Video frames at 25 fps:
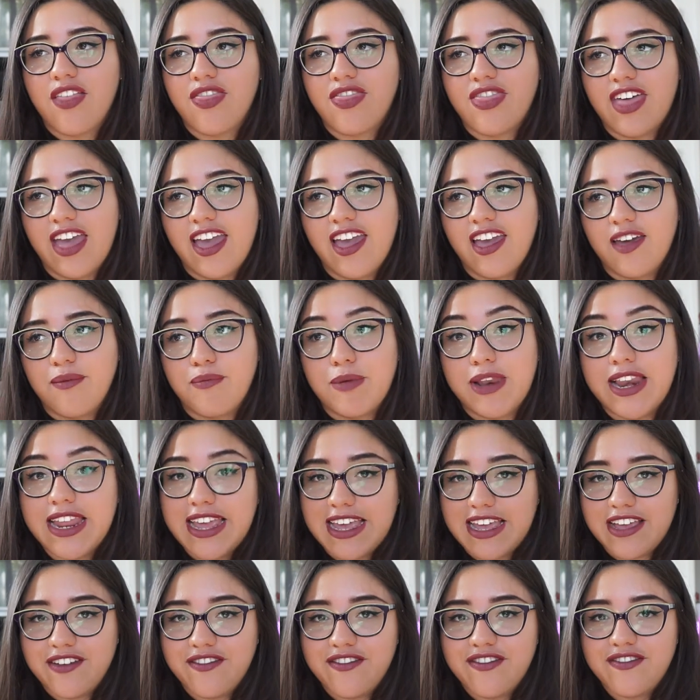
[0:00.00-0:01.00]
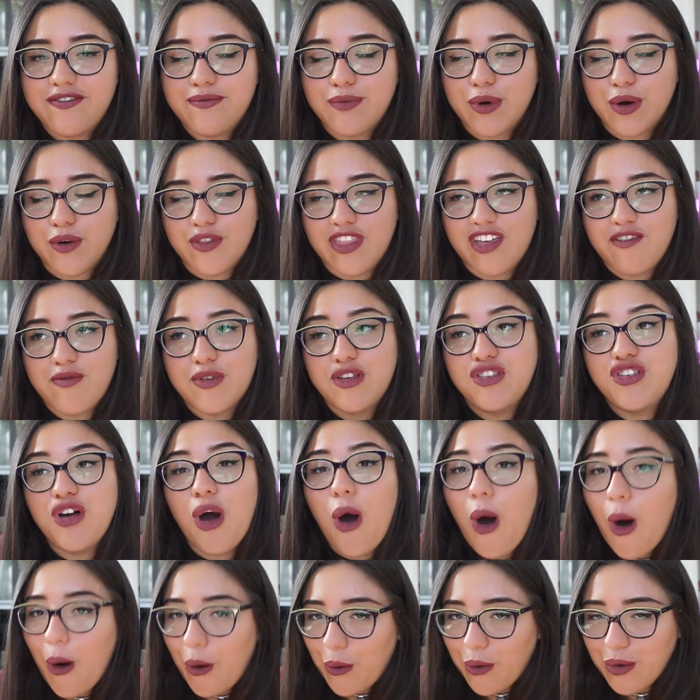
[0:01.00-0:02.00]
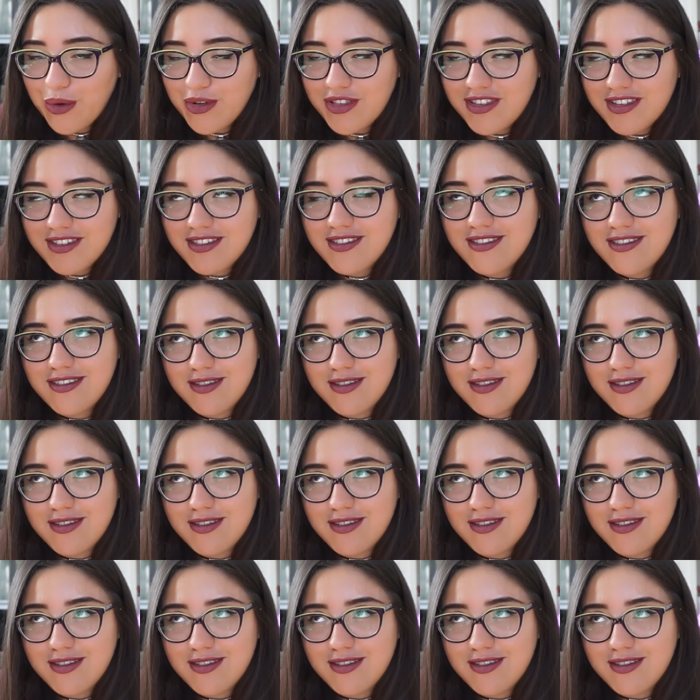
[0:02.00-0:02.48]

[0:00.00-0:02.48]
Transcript: they believe, well, they've been told,